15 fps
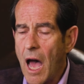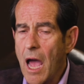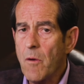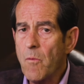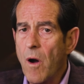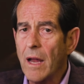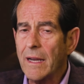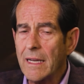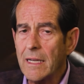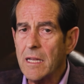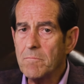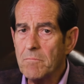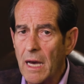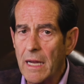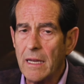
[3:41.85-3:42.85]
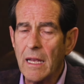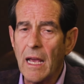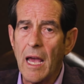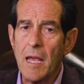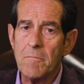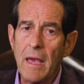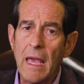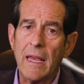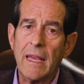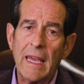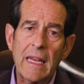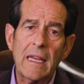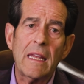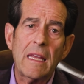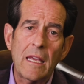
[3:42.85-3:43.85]
I want any money I make
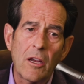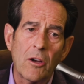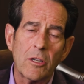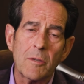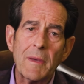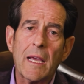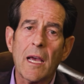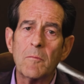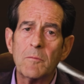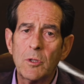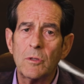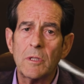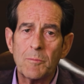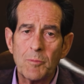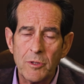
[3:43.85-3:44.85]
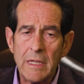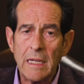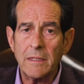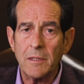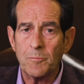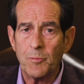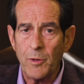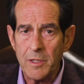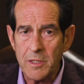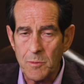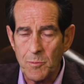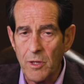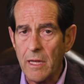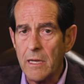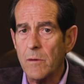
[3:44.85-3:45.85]
any year to become newly protected
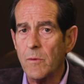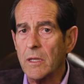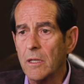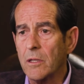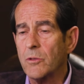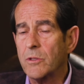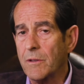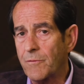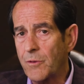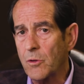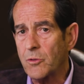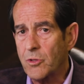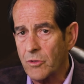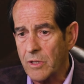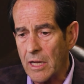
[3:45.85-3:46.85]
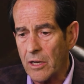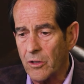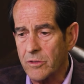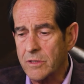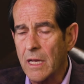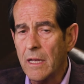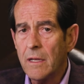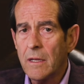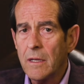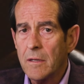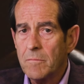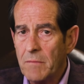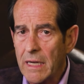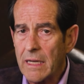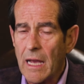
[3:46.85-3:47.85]
principle. I don't want to lose in future years
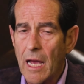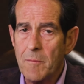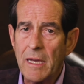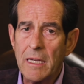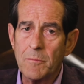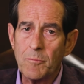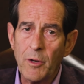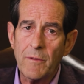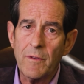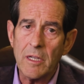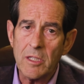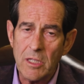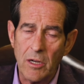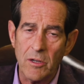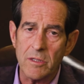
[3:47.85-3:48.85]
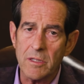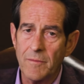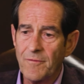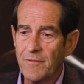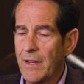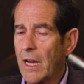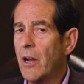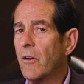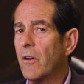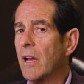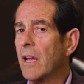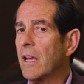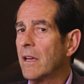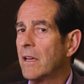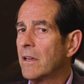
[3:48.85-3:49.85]
money I made in previous years.
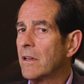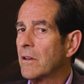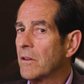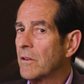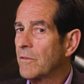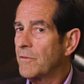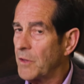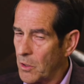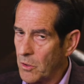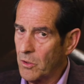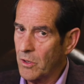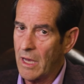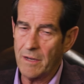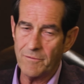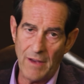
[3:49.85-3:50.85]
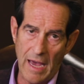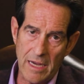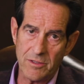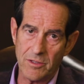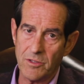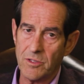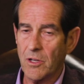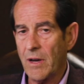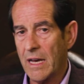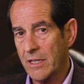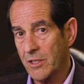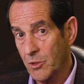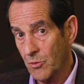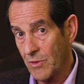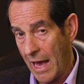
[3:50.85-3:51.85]
Very few advisors know how
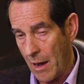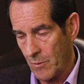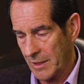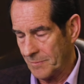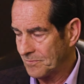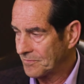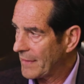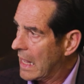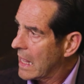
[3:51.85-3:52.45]
to do that one.